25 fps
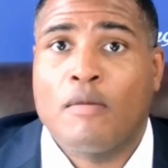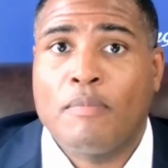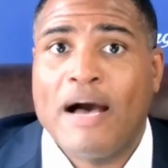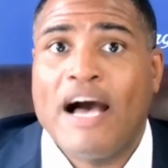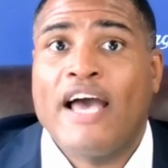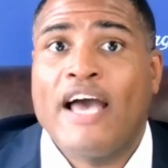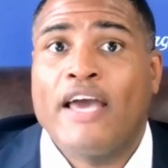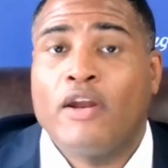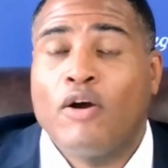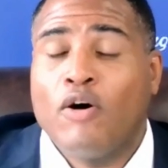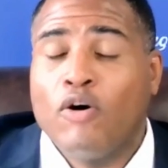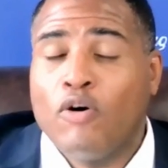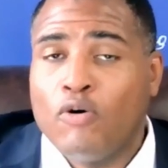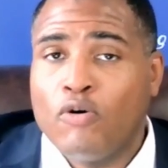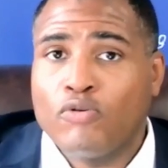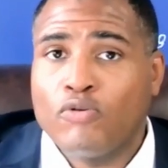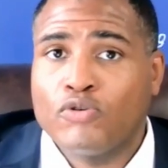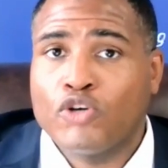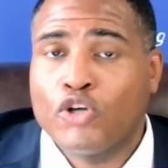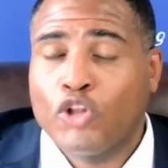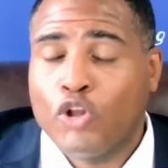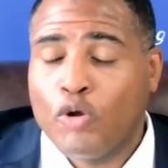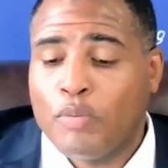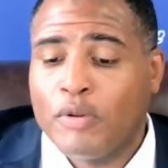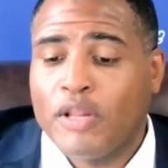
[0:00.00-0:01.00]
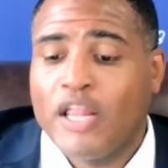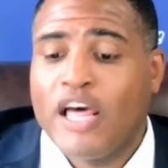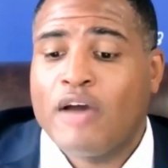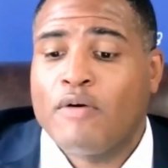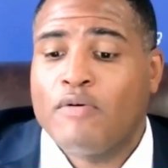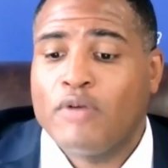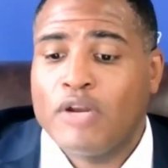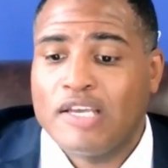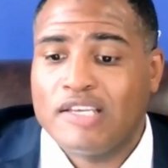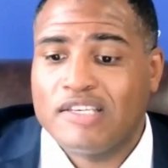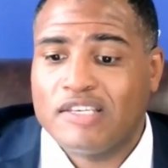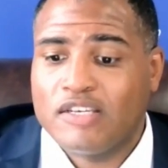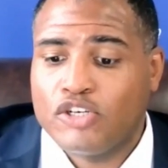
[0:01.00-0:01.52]
buy and hold global
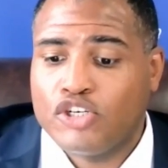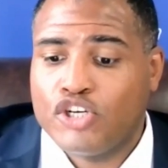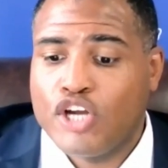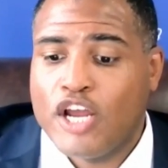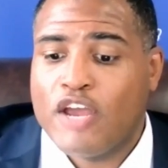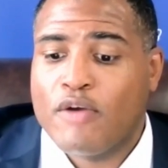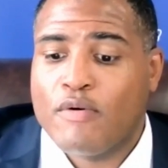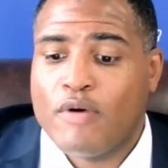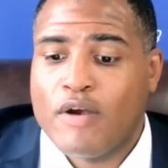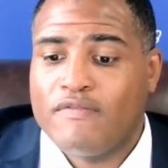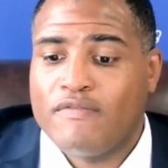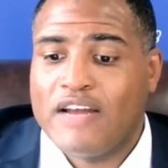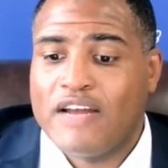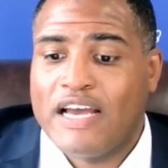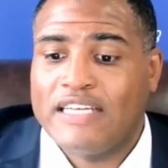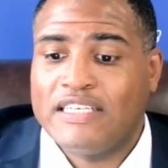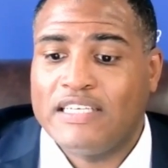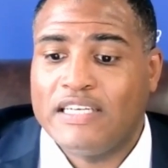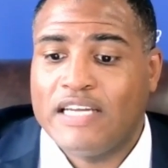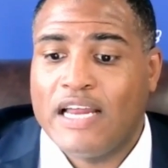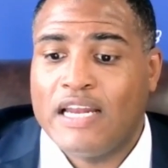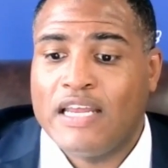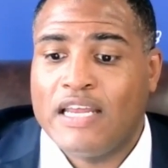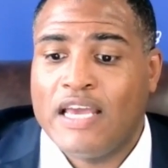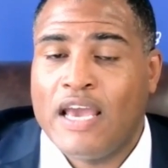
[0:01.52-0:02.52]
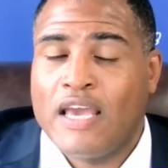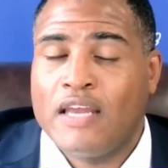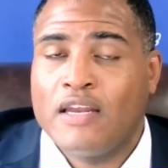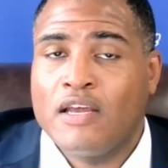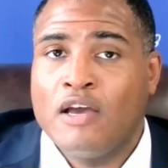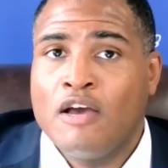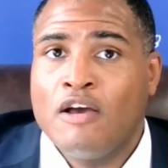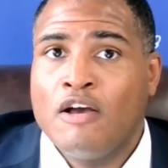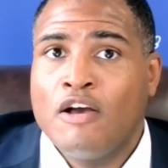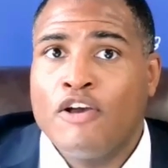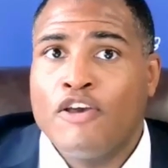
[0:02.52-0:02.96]
equities since January of 1998,